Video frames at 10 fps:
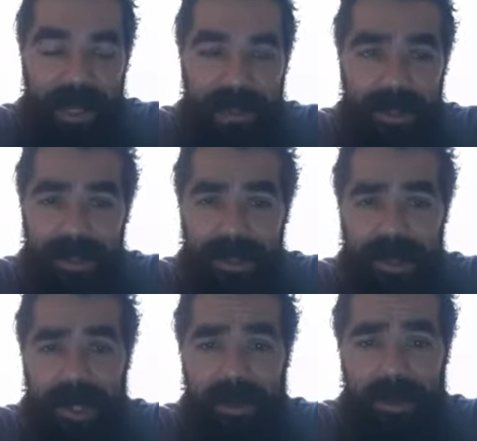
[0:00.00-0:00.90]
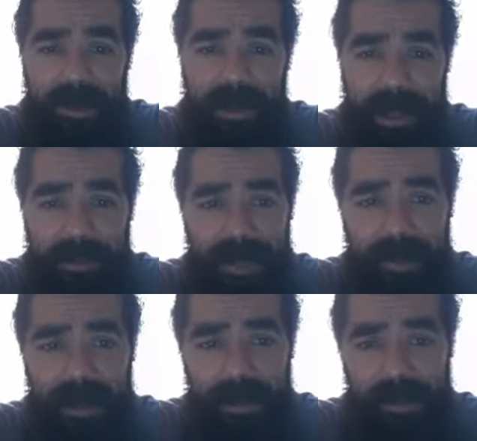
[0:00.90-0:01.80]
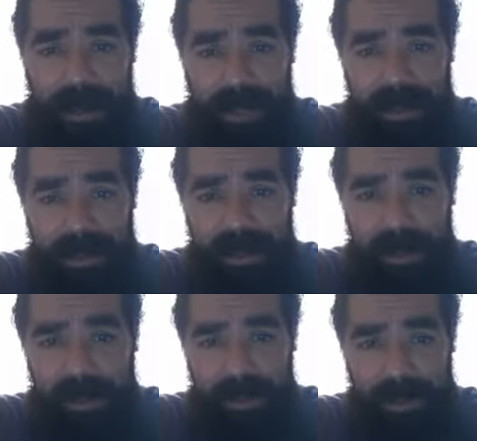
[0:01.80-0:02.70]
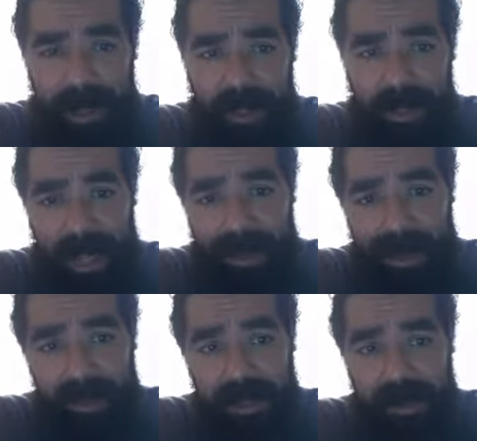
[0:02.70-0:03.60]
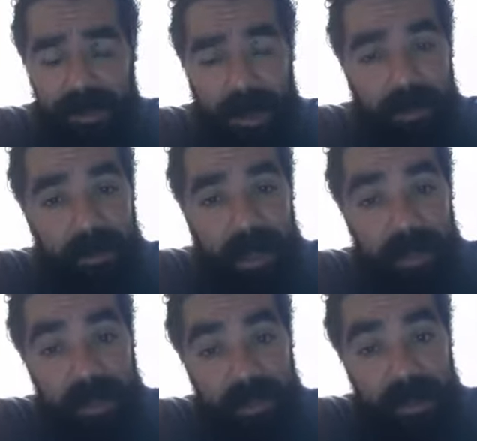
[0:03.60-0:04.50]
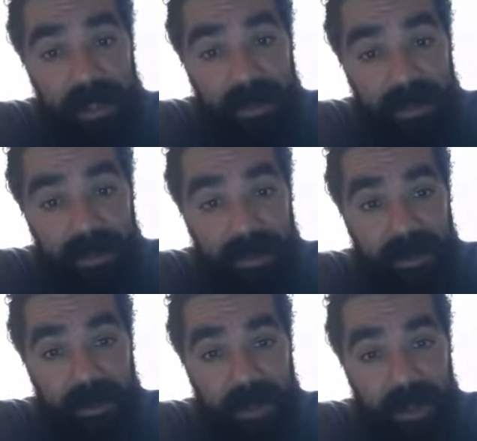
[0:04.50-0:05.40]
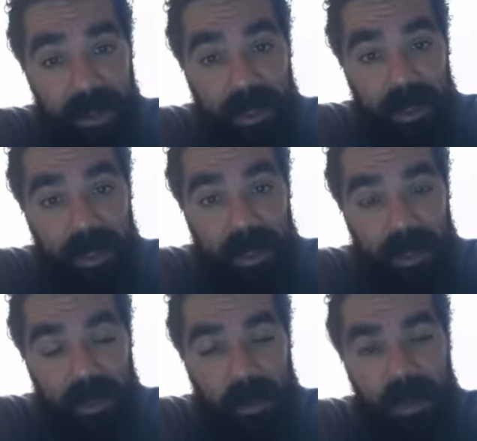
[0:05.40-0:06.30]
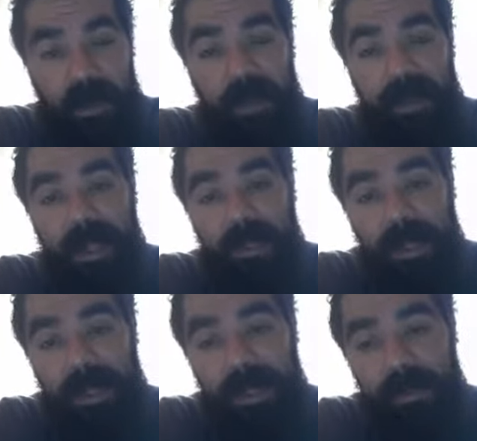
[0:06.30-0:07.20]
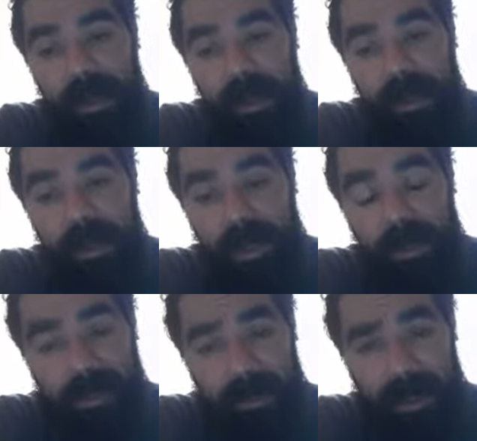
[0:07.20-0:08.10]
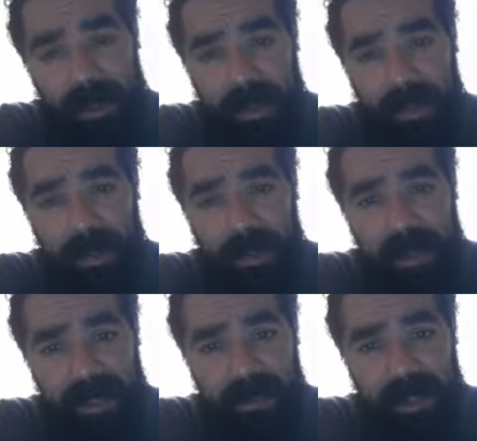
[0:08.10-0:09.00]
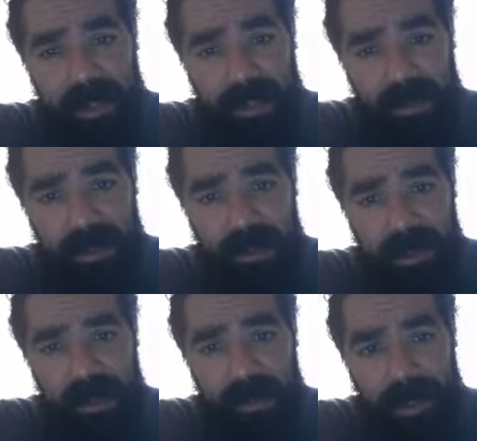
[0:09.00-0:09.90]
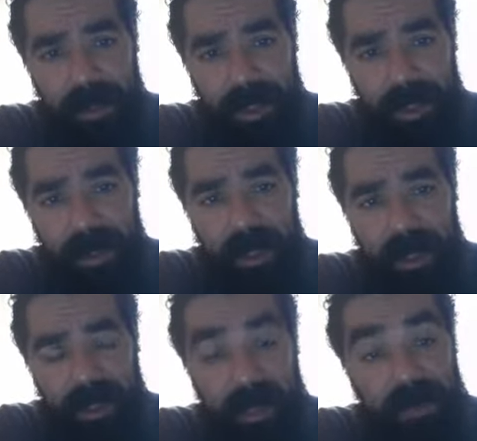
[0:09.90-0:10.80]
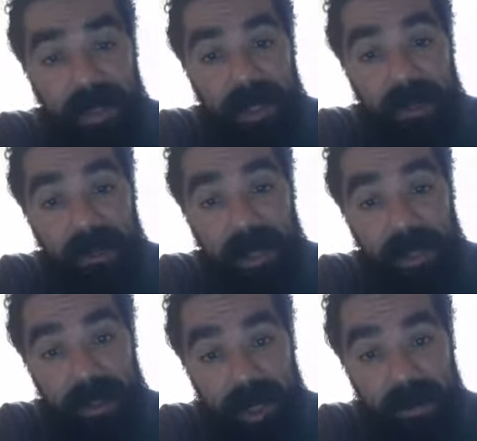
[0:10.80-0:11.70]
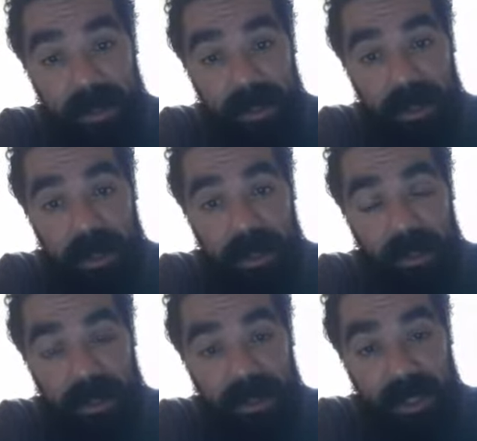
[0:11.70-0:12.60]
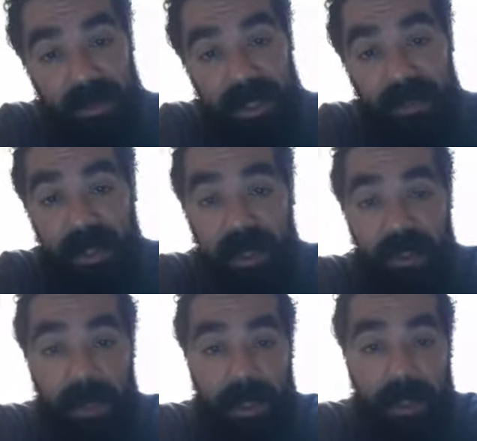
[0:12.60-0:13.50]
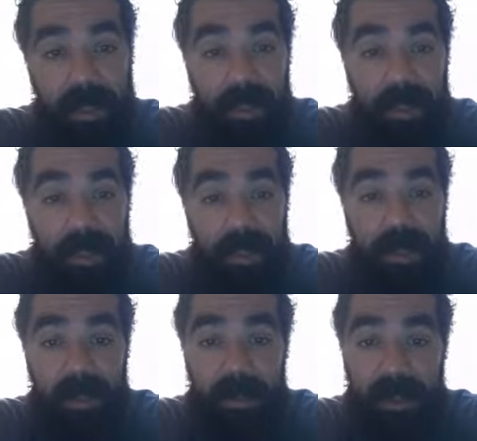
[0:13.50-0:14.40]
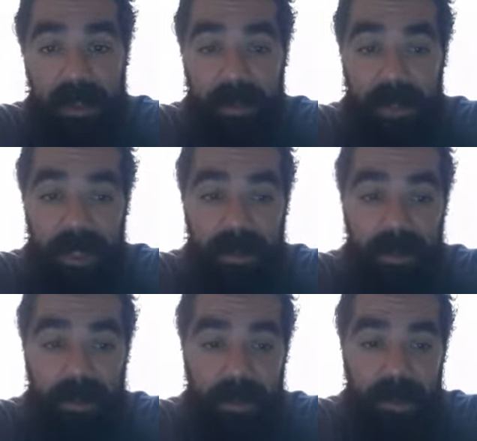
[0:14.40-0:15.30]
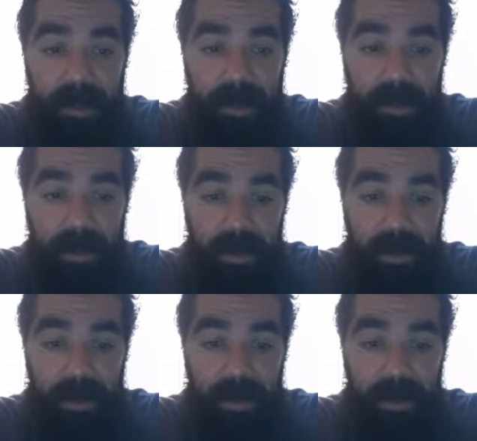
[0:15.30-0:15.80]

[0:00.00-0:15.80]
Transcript: so New York, I was, and my credit was bad still. So like, I, that was an apartment in my lease, but that was the first. Well, oh no, so I was going to explain that it was a big deal to pay 1700 a month because that 17 I was paying in Thompson was the same 17 I was paying in Independence Plaza in Tribeca.